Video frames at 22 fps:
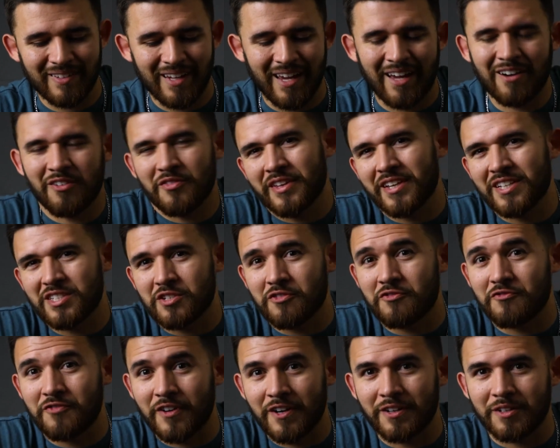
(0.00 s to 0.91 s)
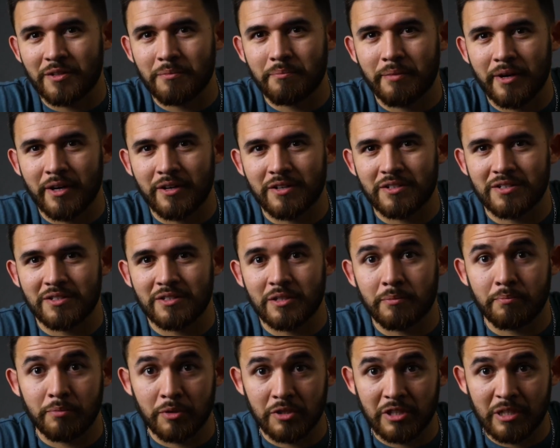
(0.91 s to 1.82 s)
I don't think it's a fair comparison
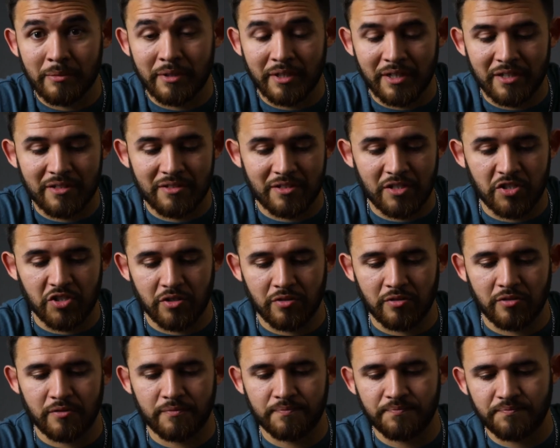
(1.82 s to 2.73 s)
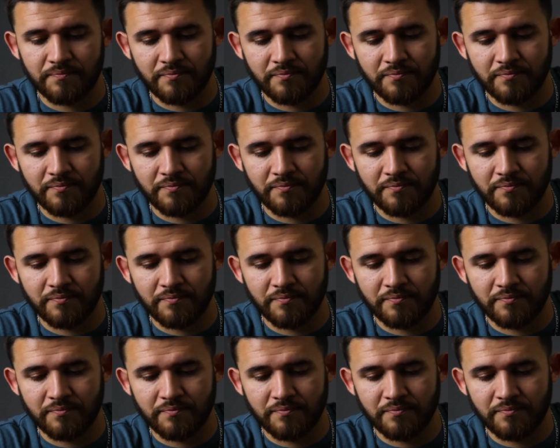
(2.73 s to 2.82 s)
to put them against each other.